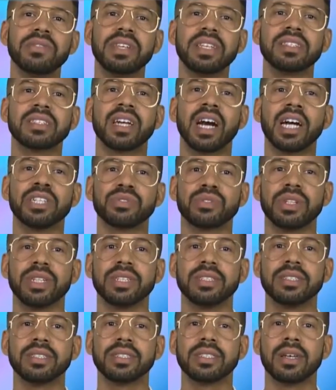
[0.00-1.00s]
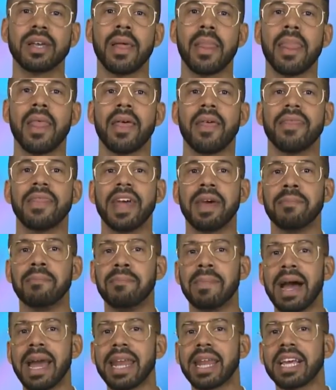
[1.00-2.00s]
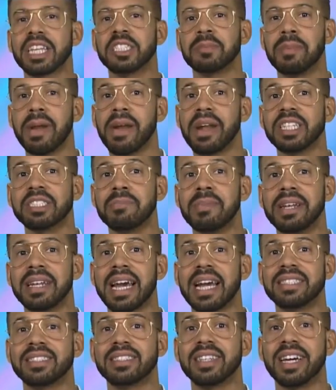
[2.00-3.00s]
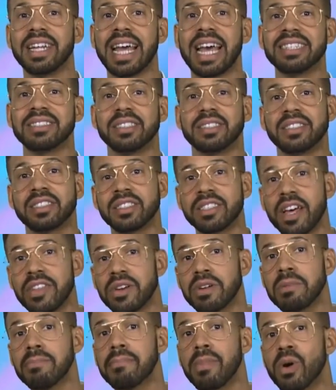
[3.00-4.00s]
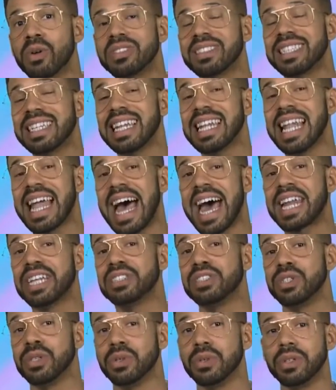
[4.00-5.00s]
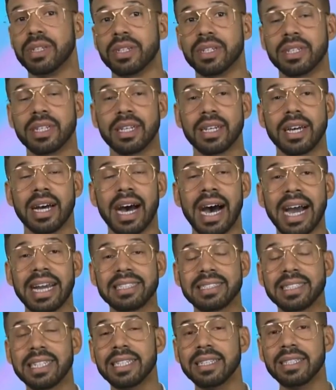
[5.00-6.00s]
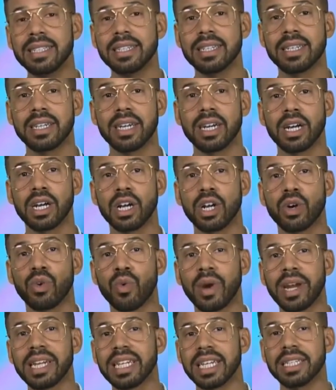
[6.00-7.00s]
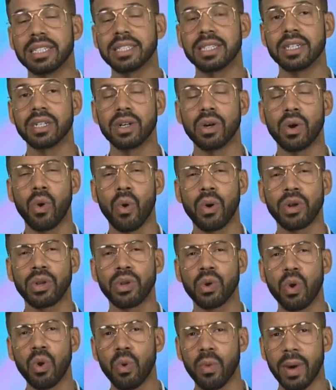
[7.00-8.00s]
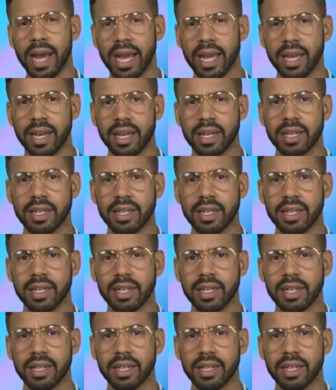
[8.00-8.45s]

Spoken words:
of these countries that might experience midnight sun has the southernmost latitude? Iceland, Greenland, or Norway?